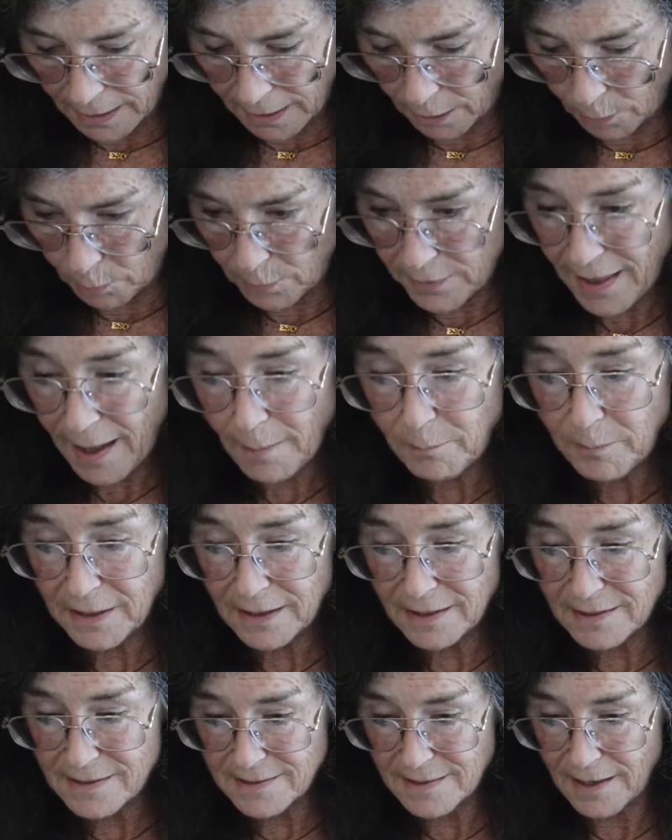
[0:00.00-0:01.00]
With that
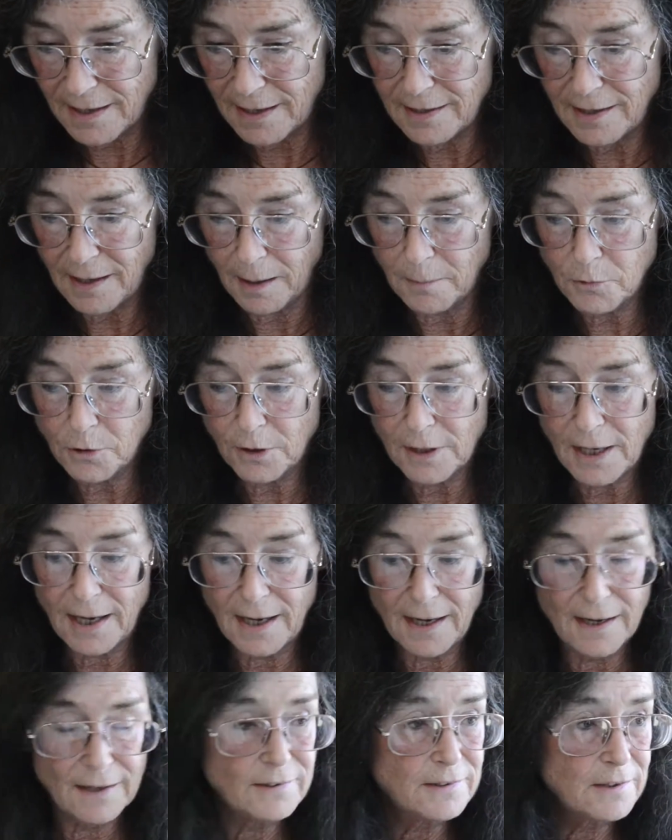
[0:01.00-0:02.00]
being said, I'm going
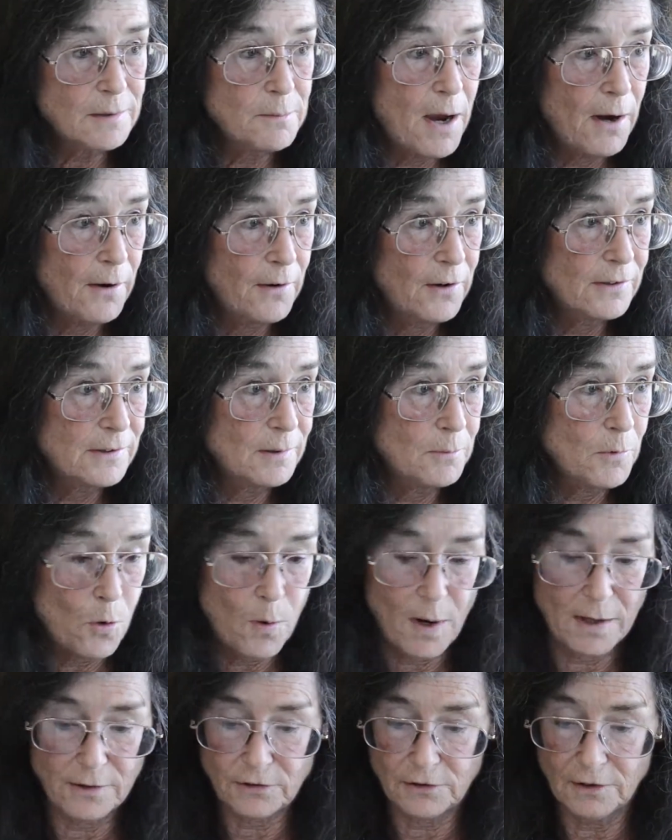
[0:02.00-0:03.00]
to ask Marion some
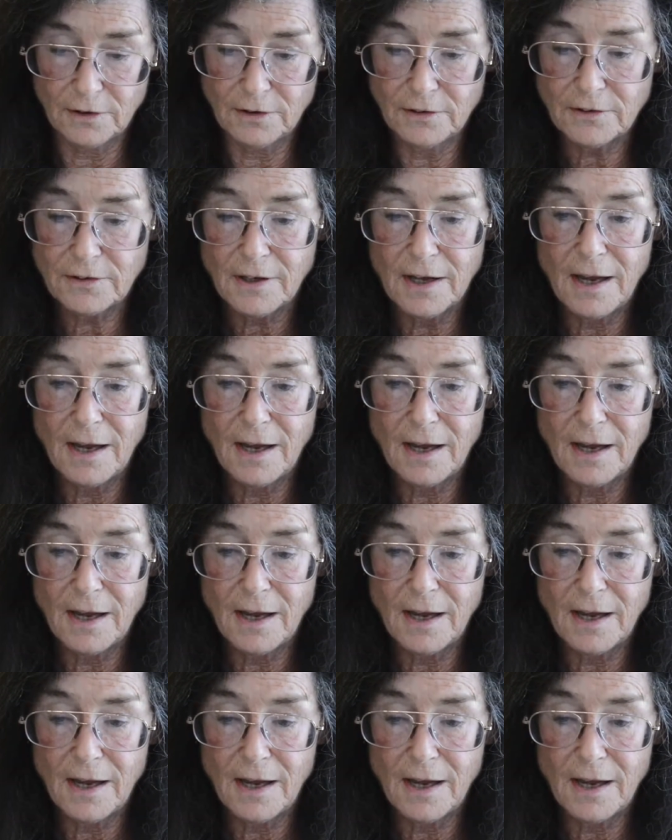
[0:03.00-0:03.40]
questions.